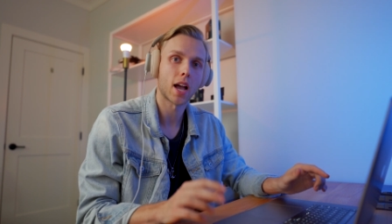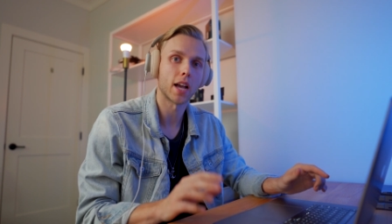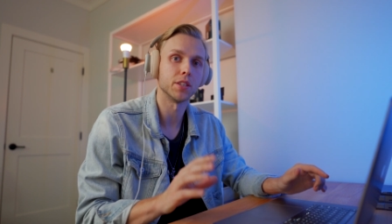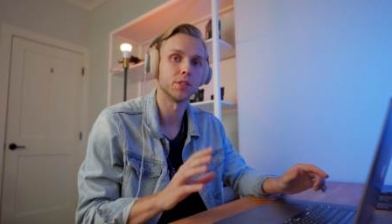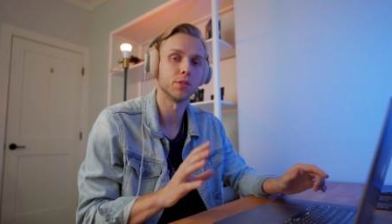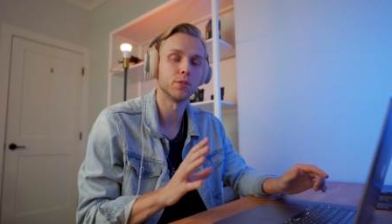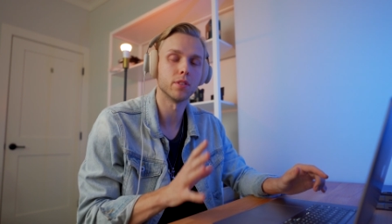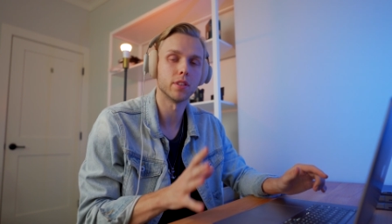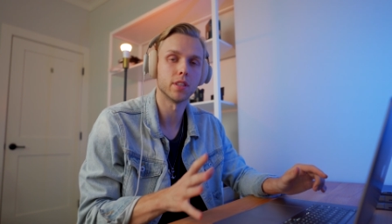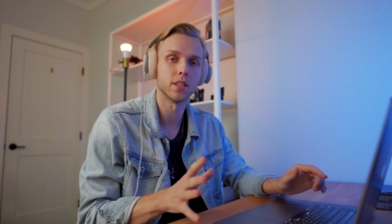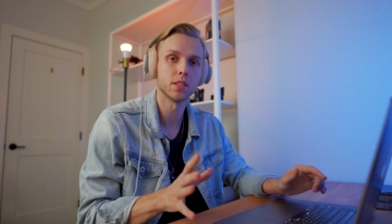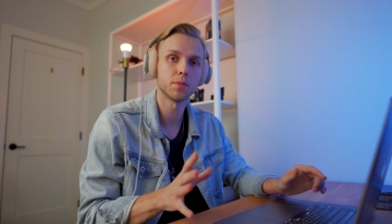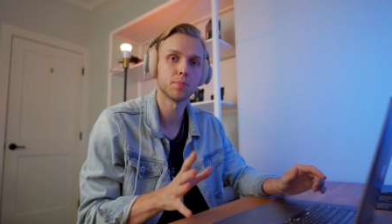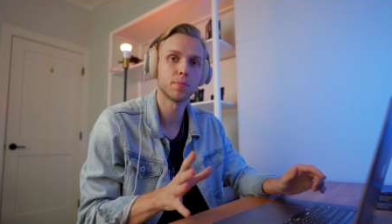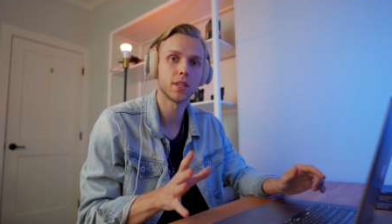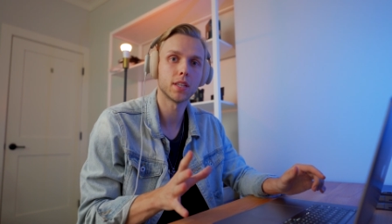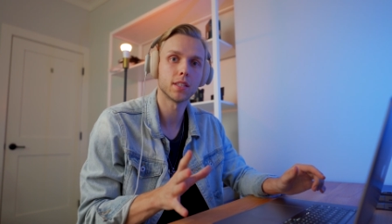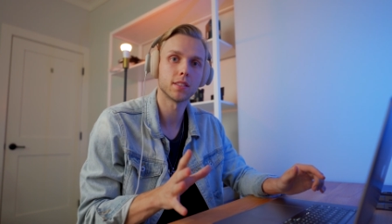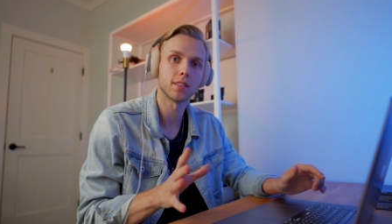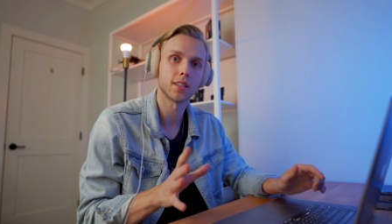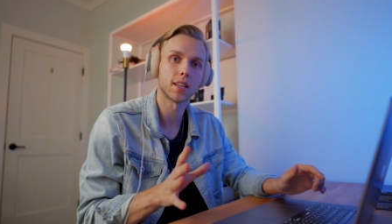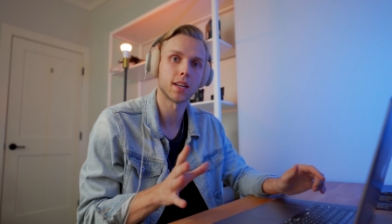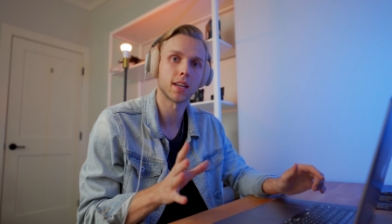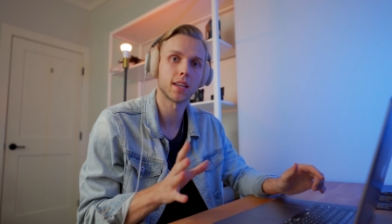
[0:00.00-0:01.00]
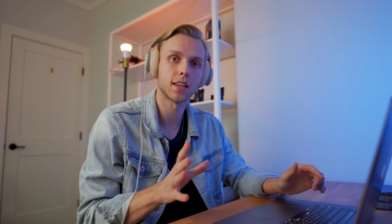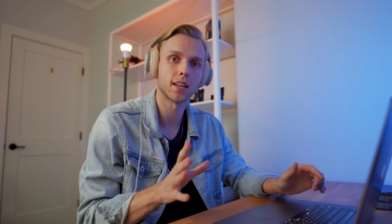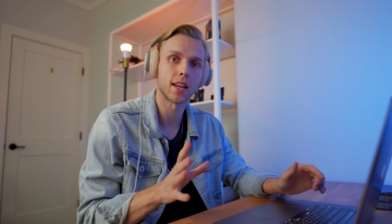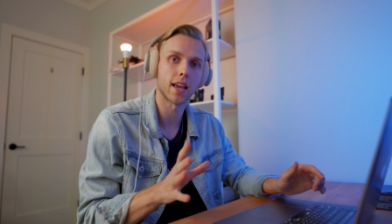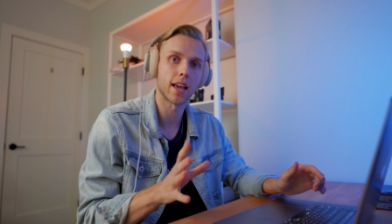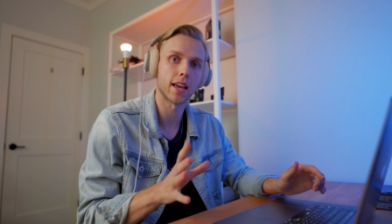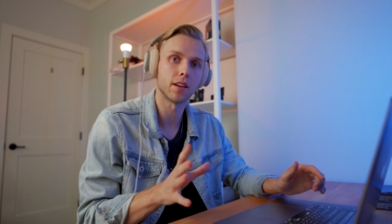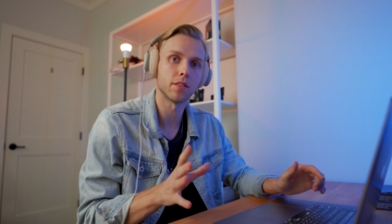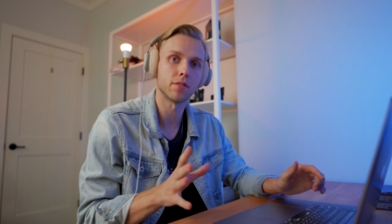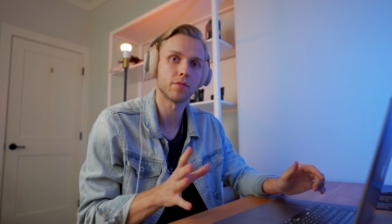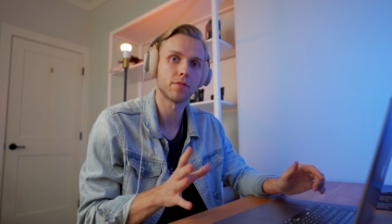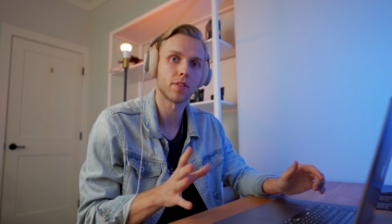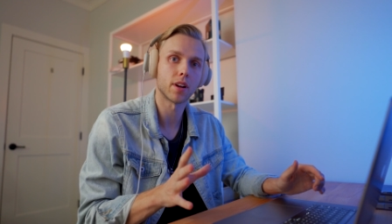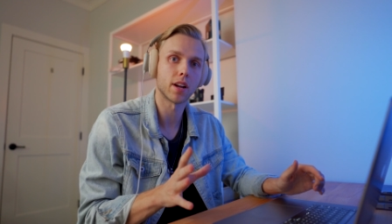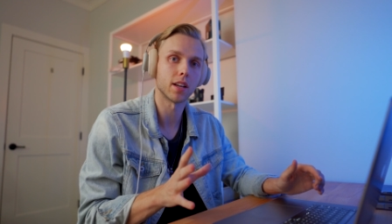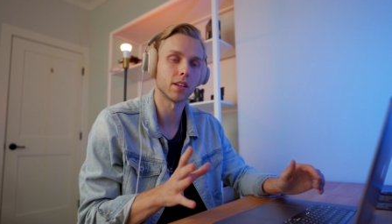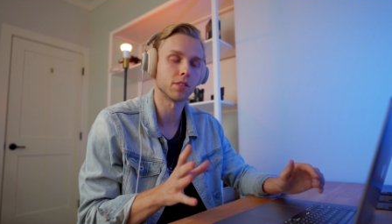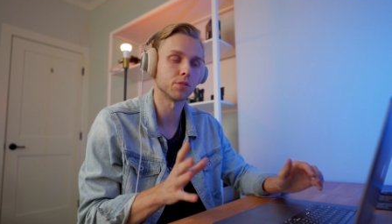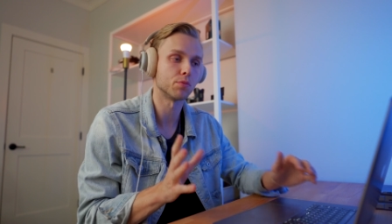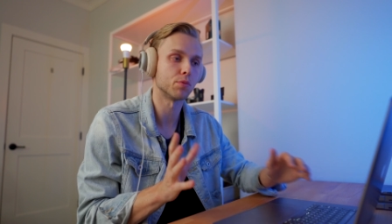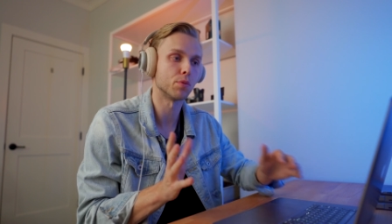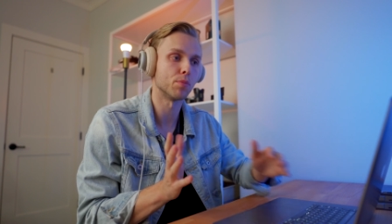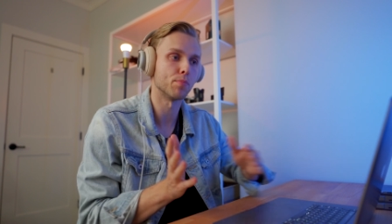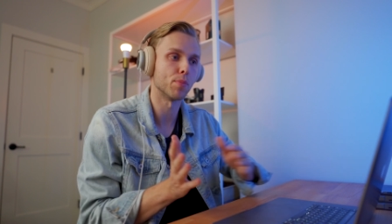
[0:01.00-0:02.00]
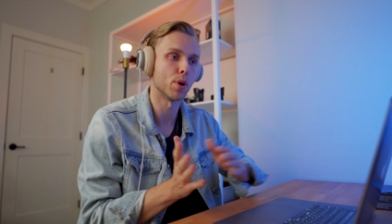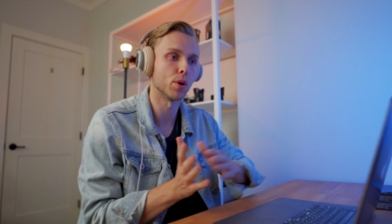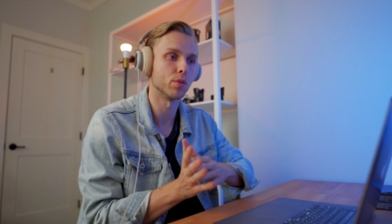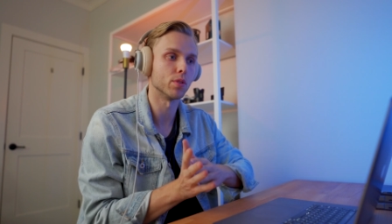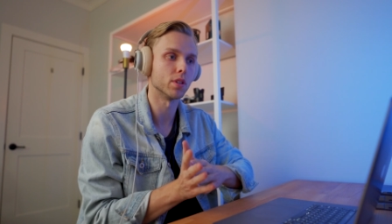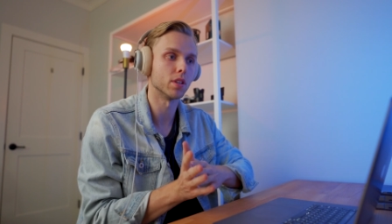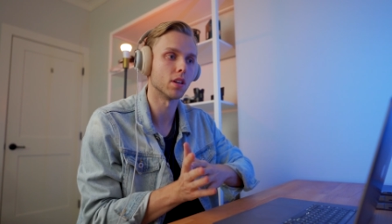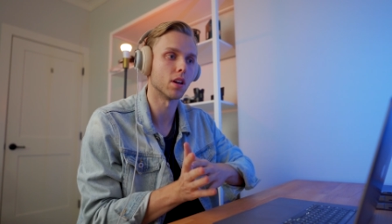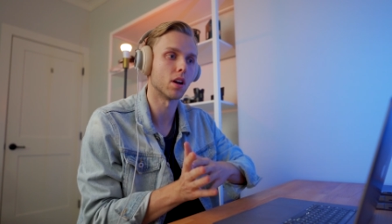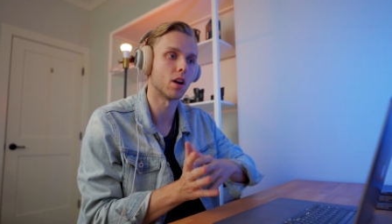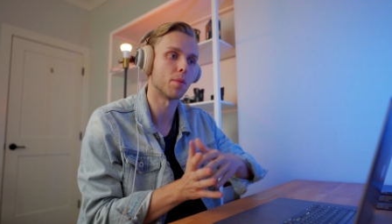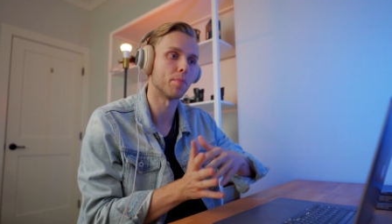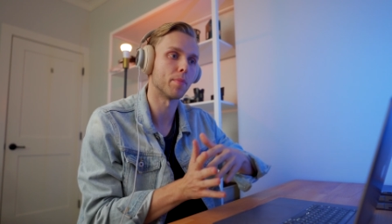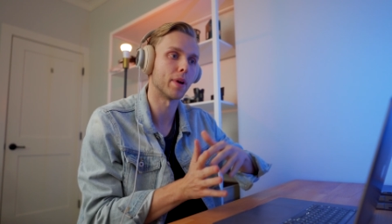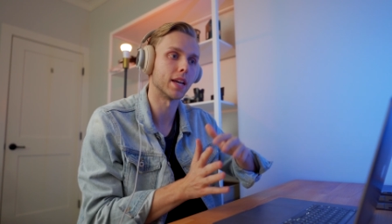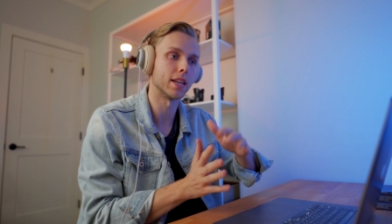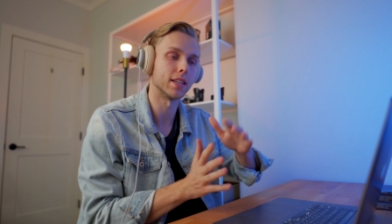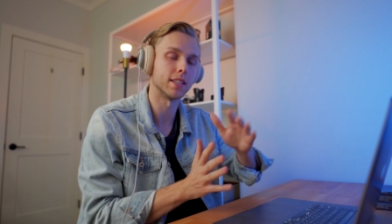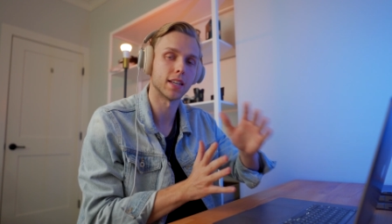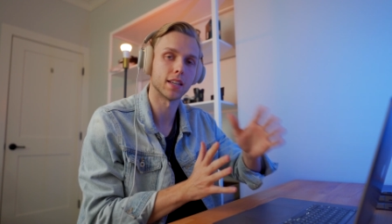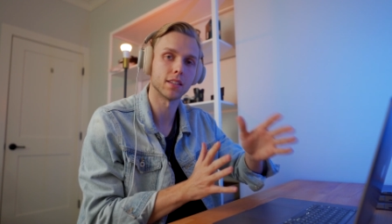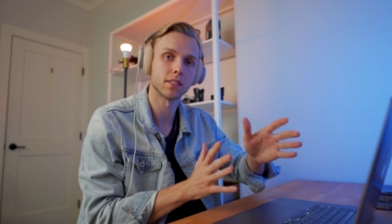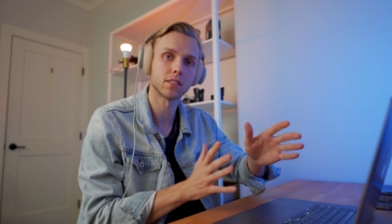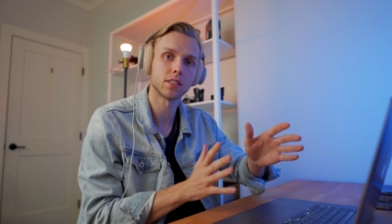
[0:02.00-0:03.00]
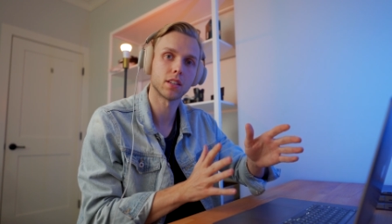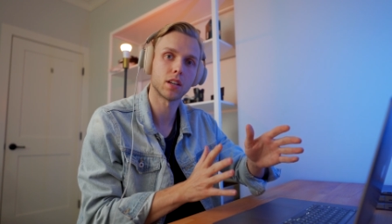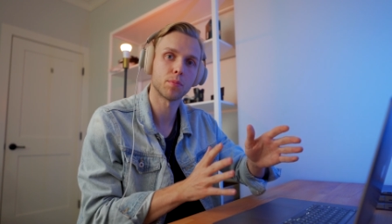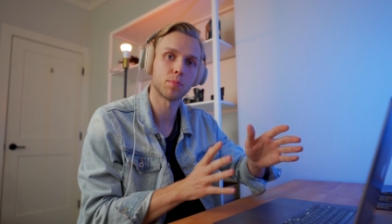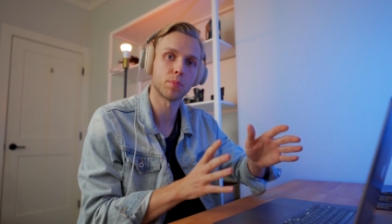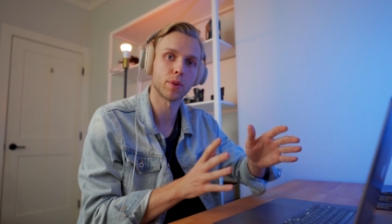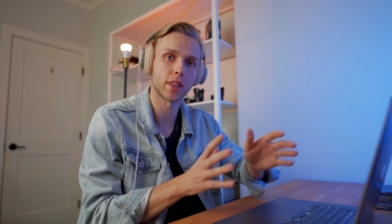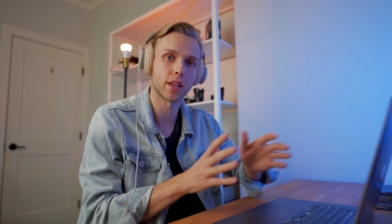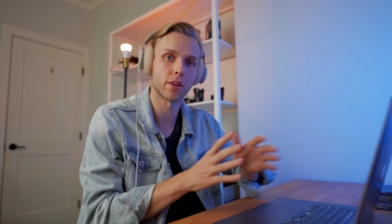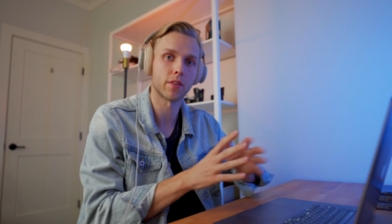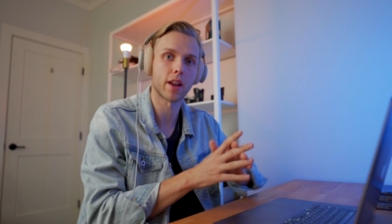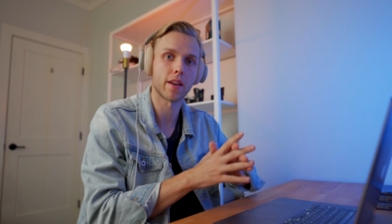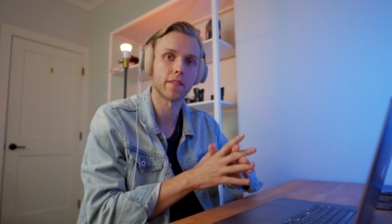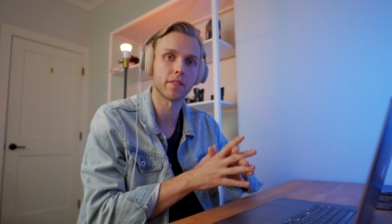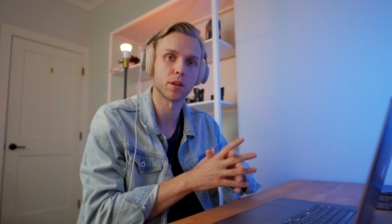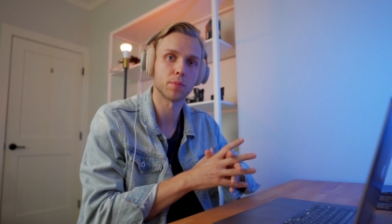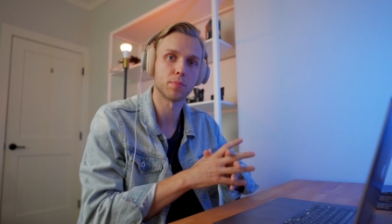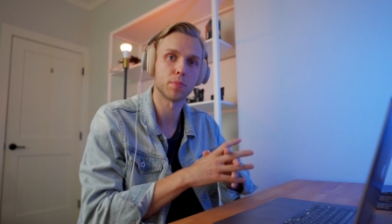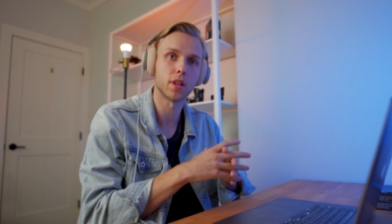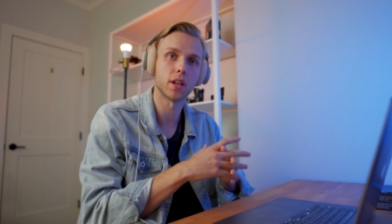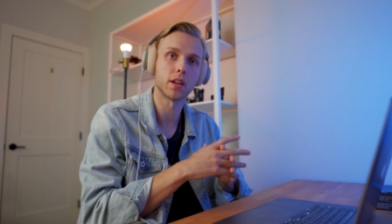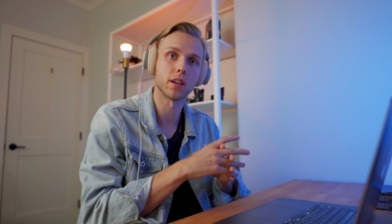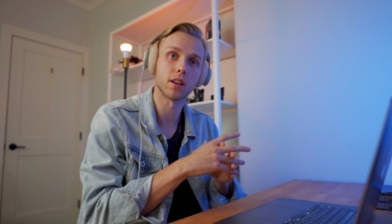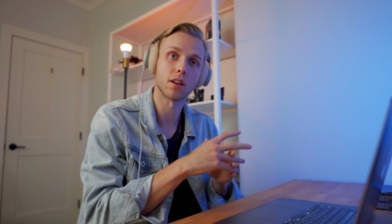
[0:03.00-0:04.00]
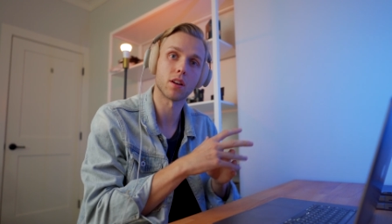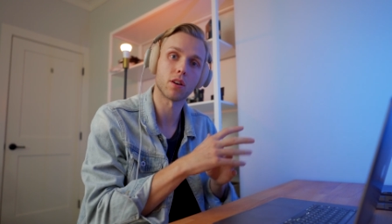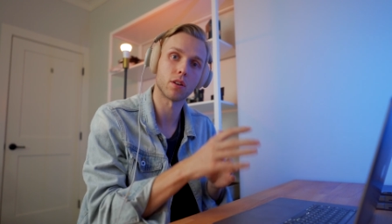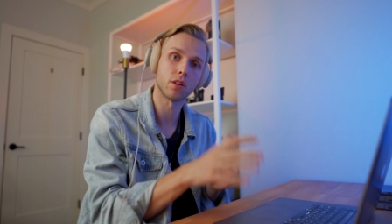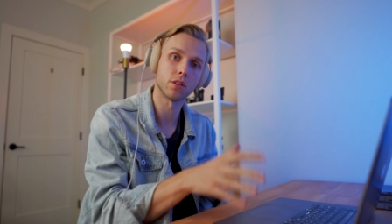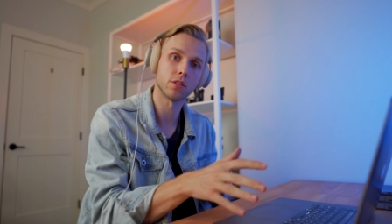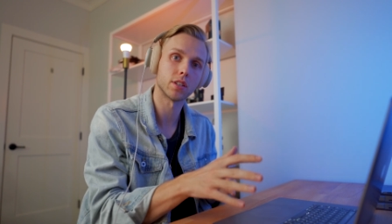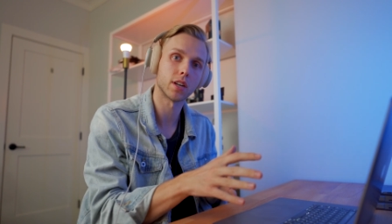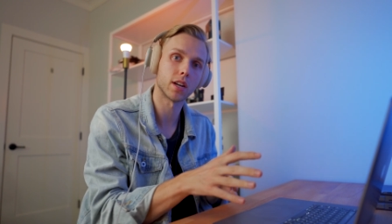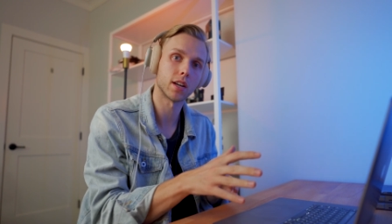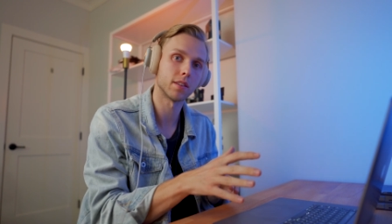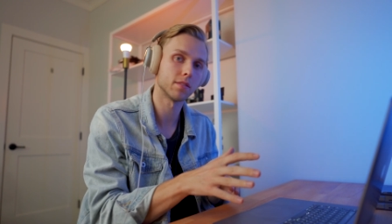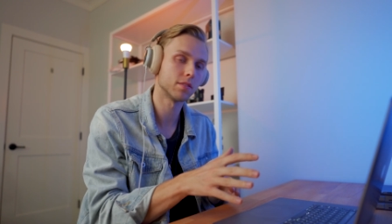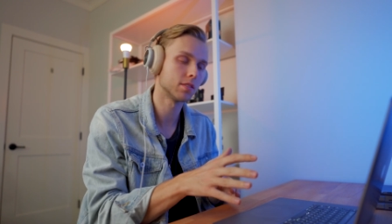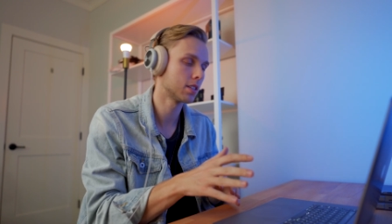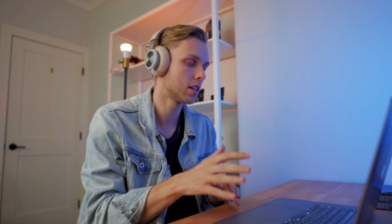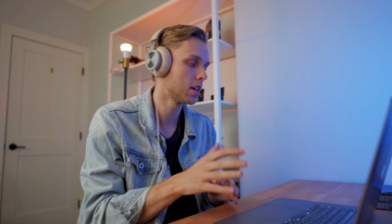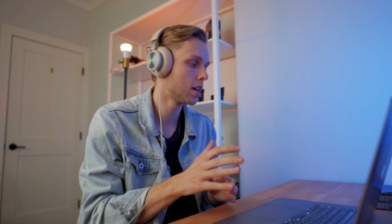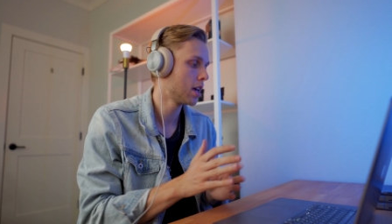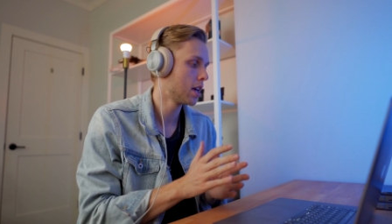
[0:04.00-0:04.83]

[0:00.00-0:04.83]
I do this because then I can edit files remotely on my desktop without having to plug in hard drives.